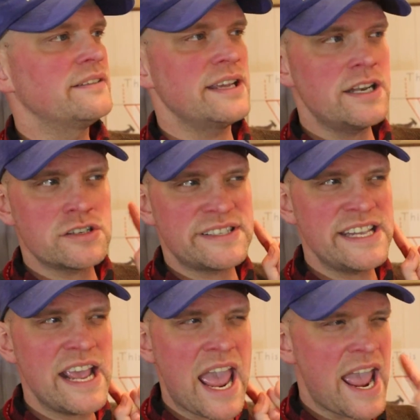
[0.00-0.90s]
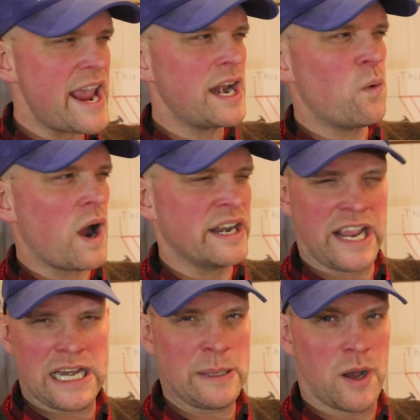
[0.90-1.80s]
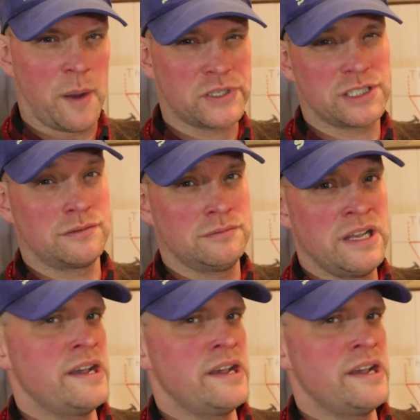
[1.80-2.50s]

Did you see anyone eating popcorn?